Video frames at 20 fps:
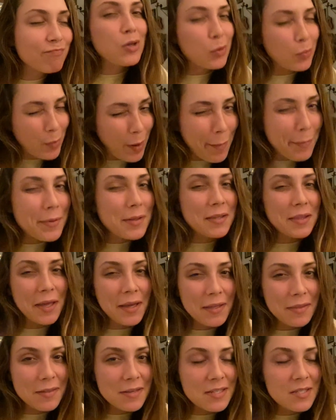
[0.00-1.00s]
you'll probably
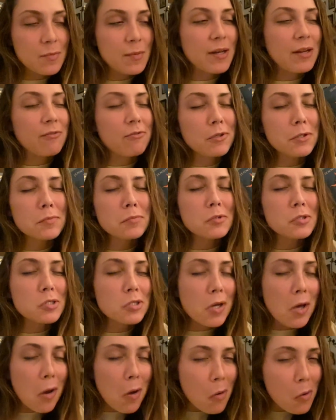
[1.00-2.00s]
like this. But if you
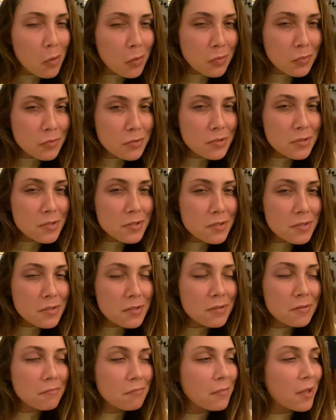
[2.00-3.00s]
don't,
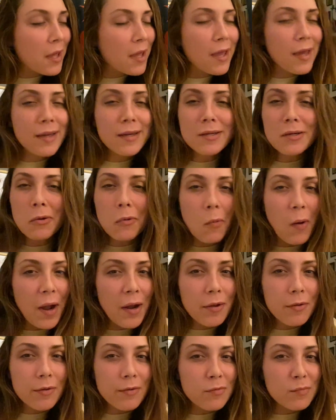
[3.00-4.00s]
like, why
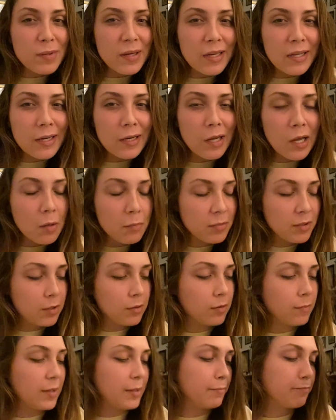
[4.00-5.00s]
are you even picking it up? You know
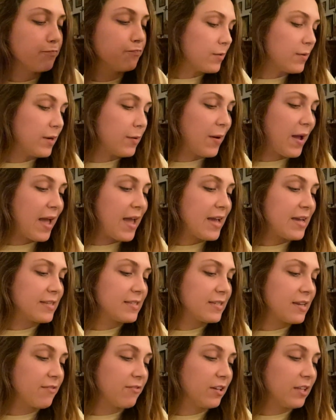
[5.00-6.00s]
what I mean? So anyway,
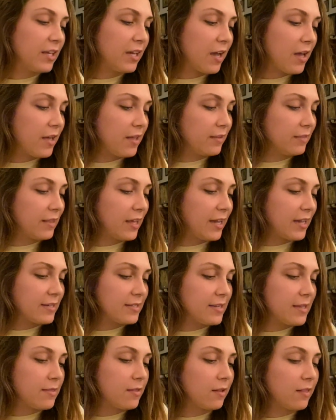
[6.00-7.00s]
it's definitely got, like I
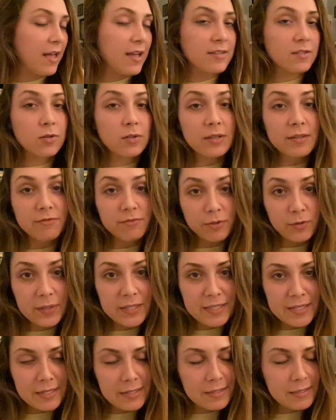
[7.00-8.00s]
said, the classical
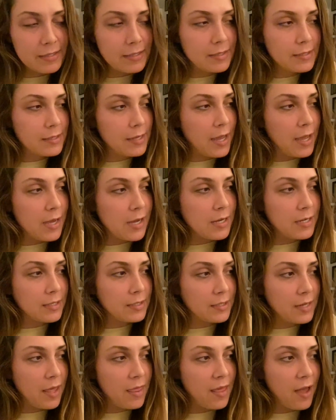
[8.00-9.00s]
influences
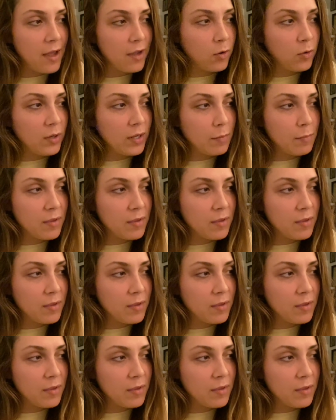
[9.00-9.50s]
and that Greek